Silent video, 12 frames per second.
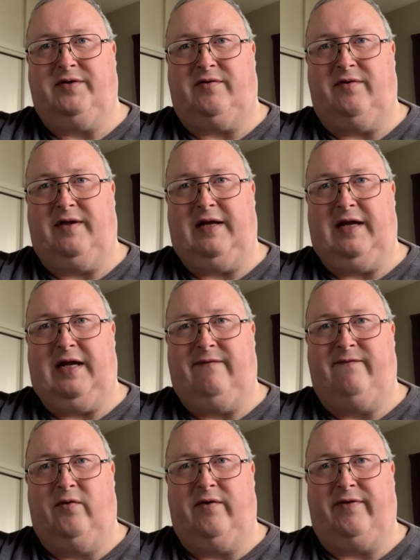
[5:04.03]
to the
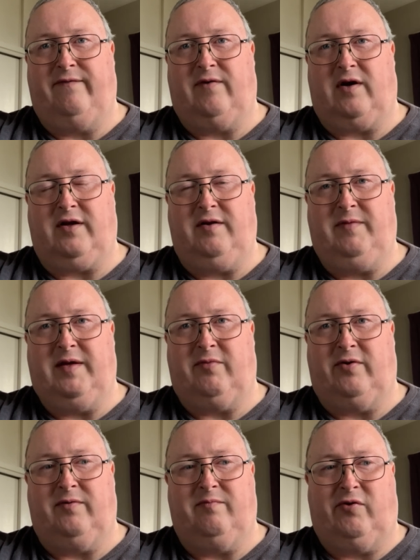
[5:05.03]
fourth volume, the
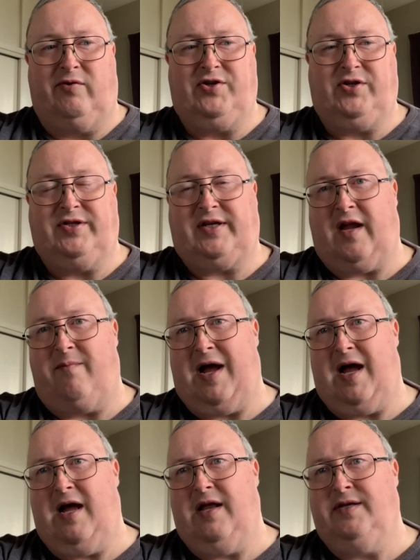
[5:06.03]
Mauritius
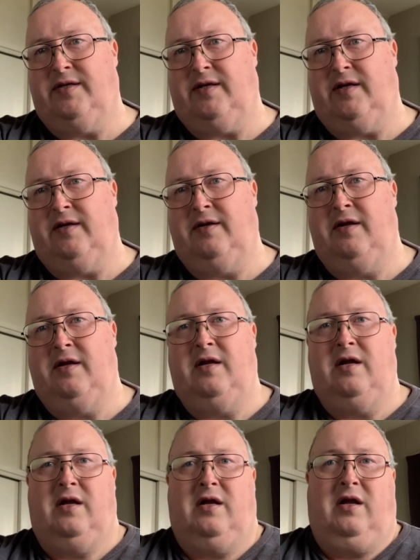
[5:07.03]
Command.
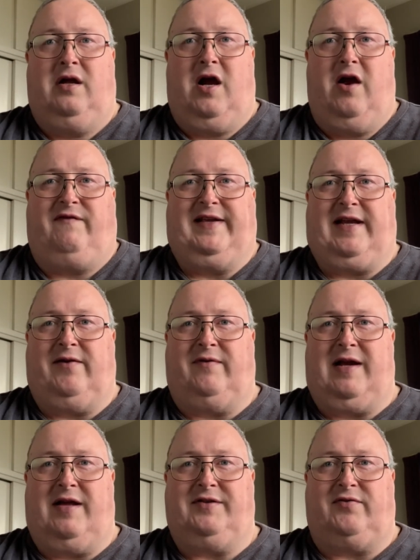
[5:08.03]
Hopefully get
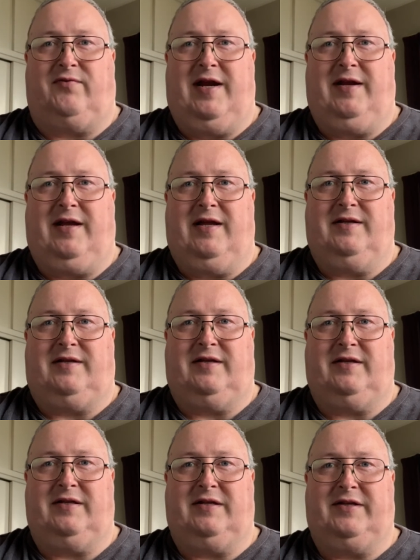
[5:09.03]
round to reading it
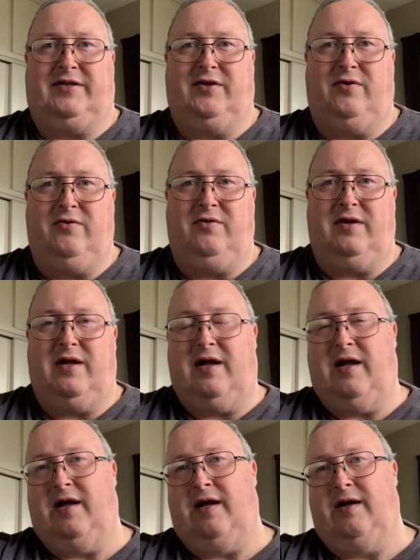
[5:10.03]
soon.
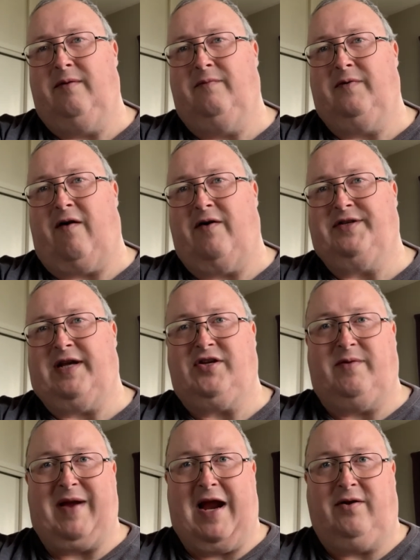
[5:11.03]
Got such
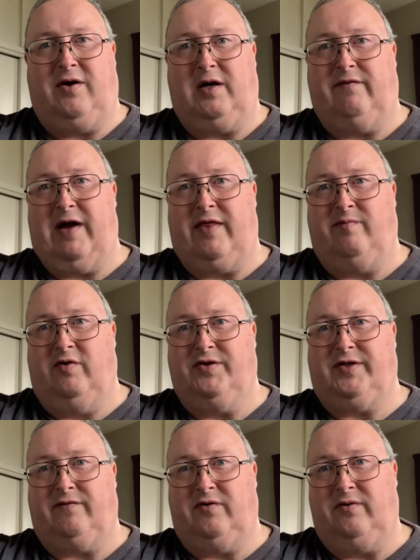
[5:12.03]
a backlog of other
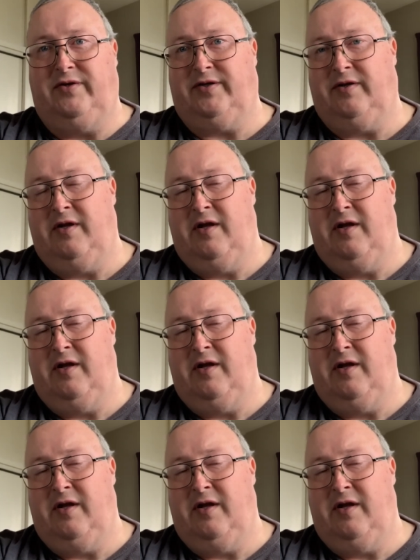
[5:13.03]
books, of course.